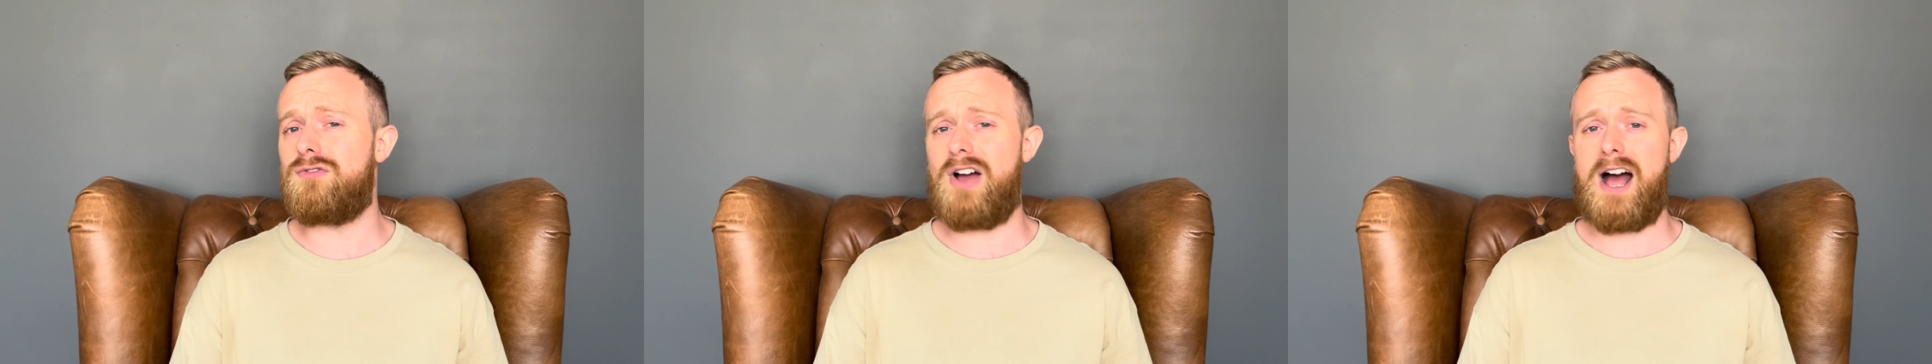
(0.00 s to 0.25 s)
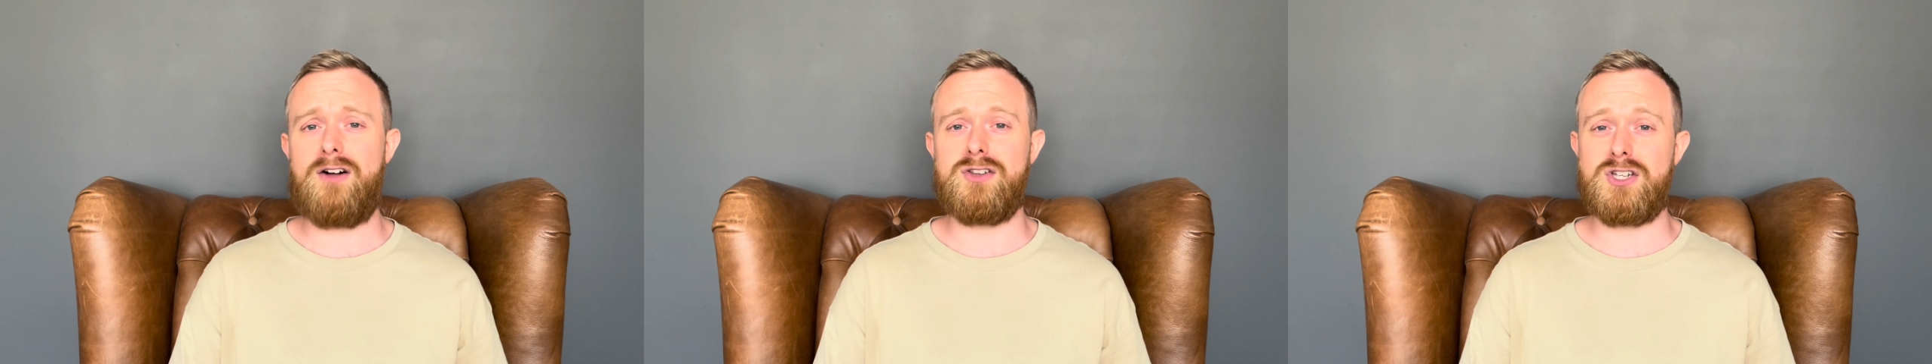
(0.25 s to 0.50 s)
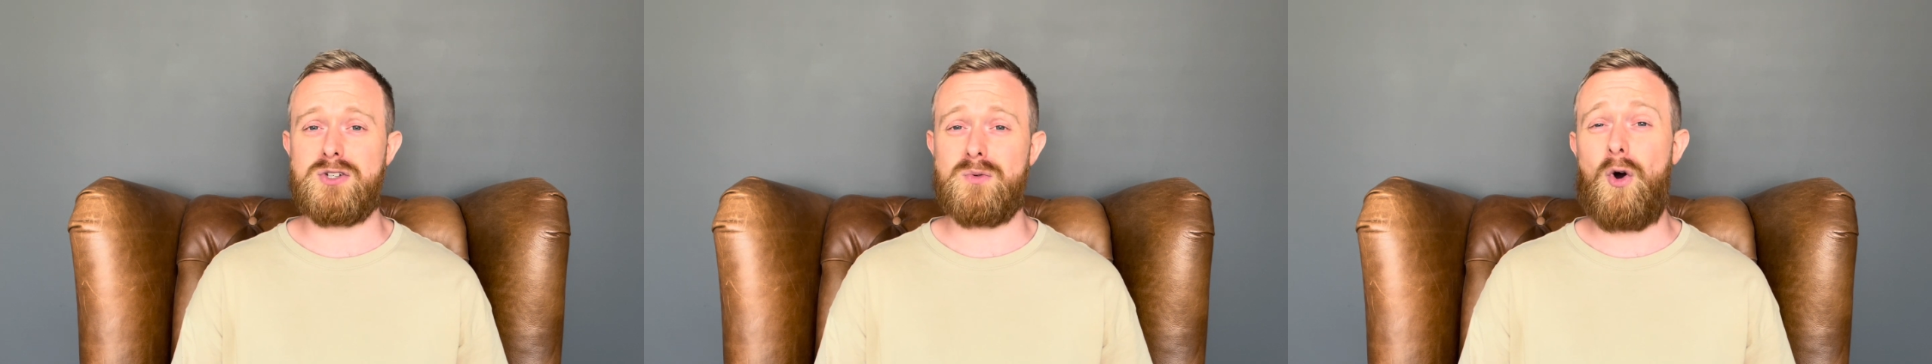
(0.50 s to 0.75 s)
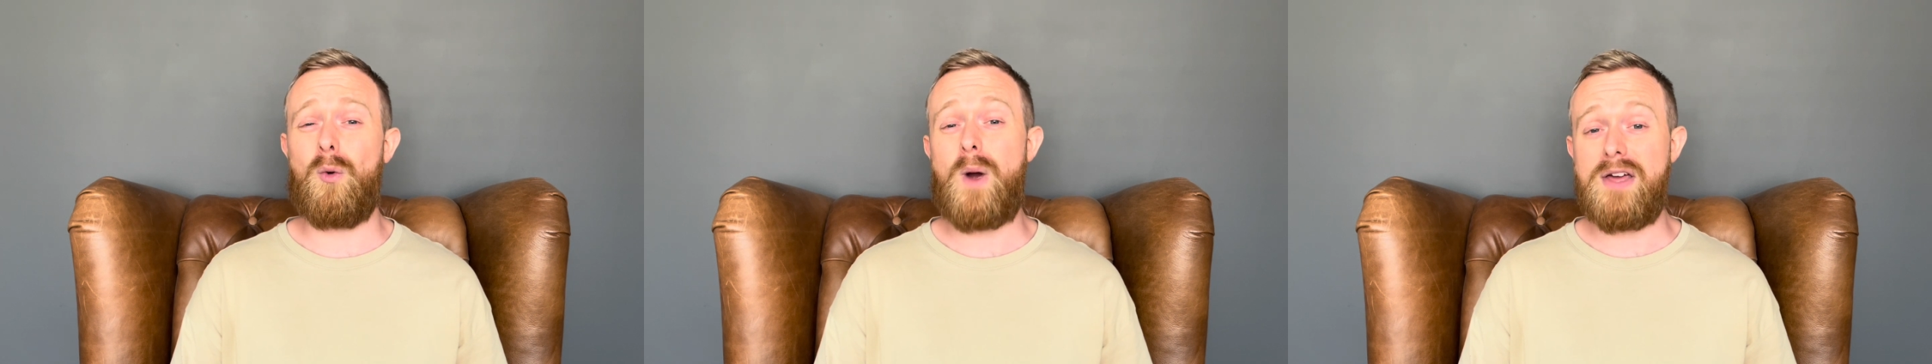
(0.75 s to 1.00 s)
value
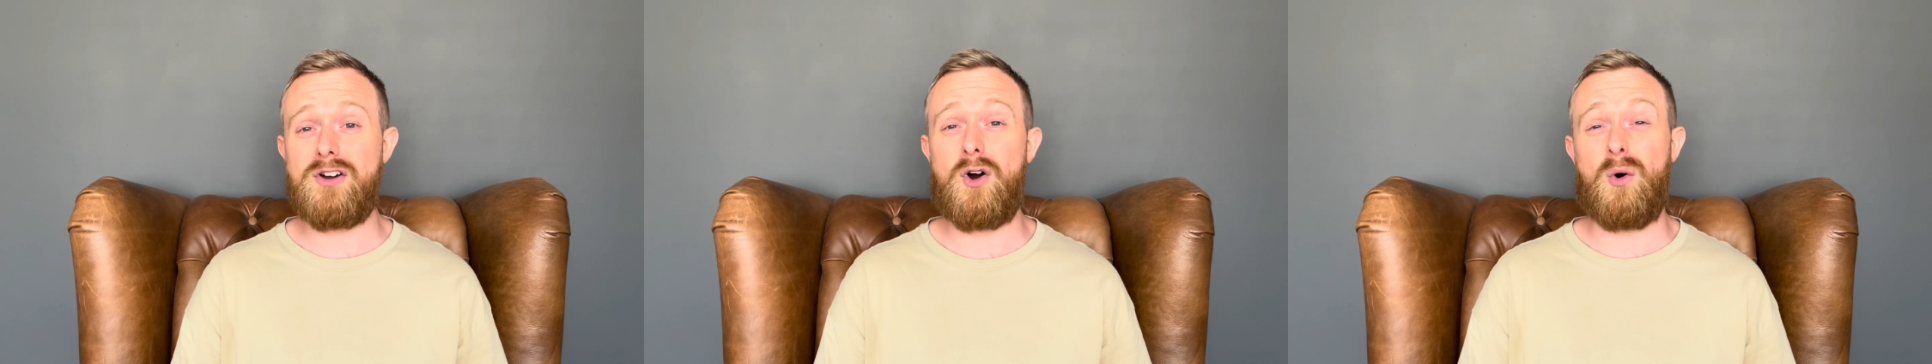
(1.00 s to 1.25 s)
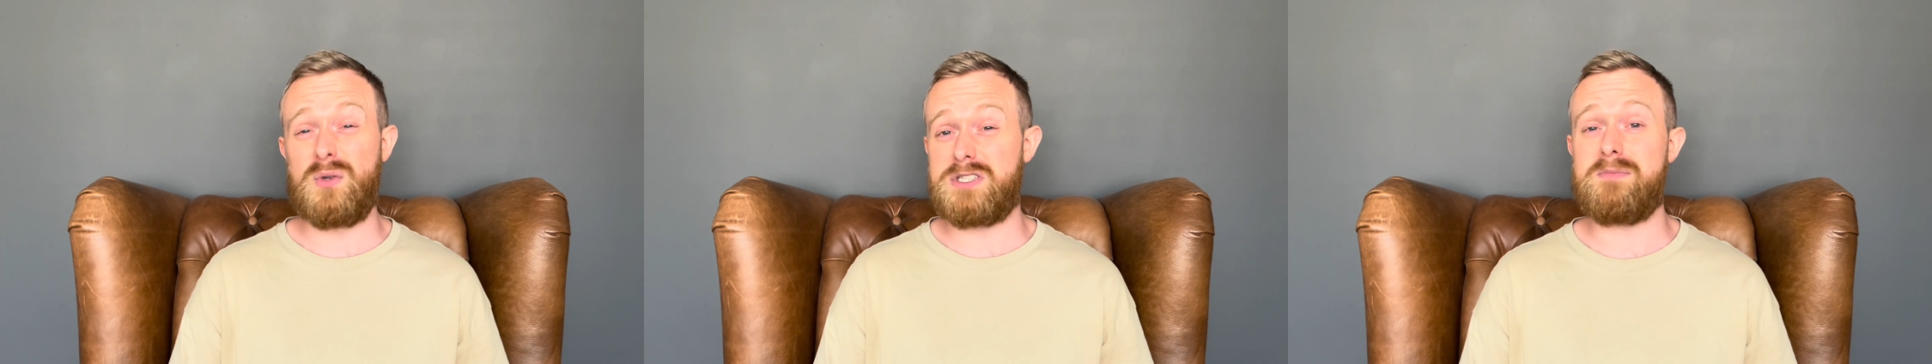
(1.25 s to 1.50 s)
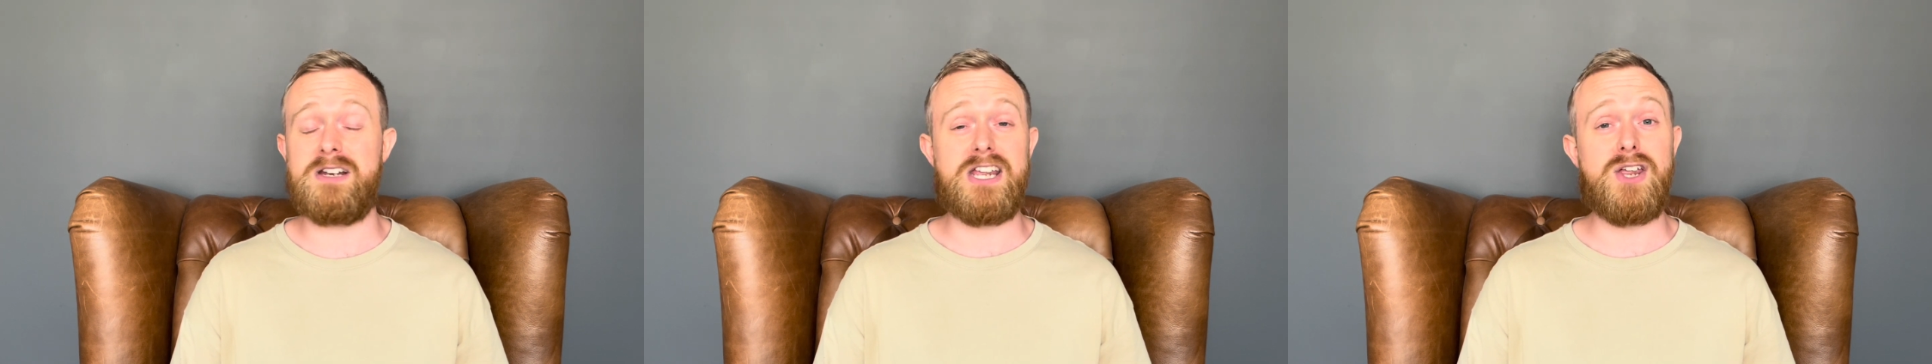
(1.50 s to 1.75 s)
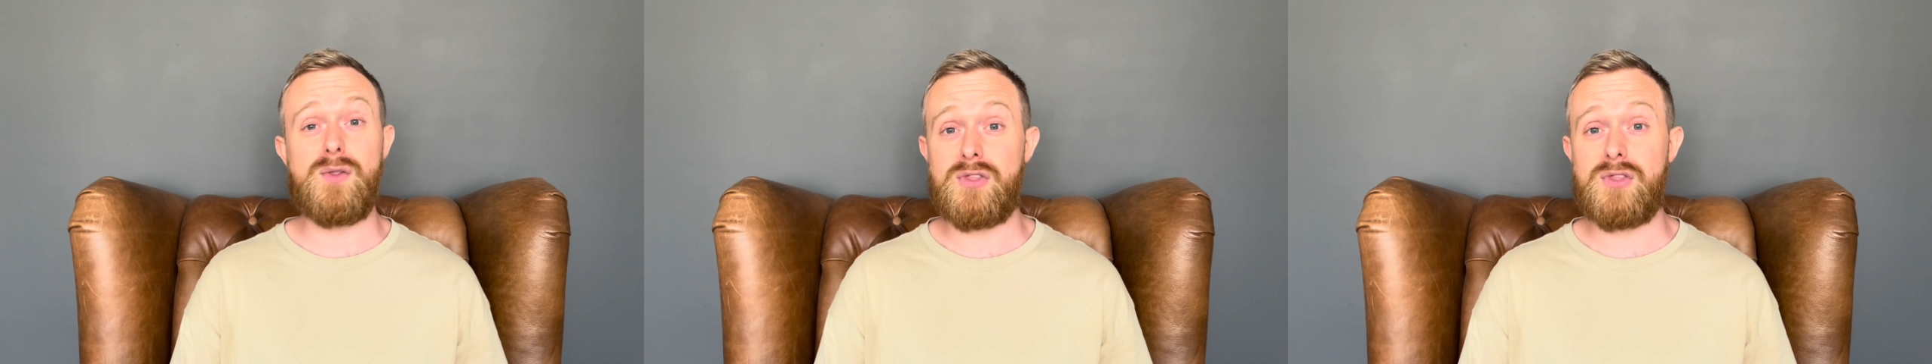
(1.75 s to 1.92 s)
or whether ultimately you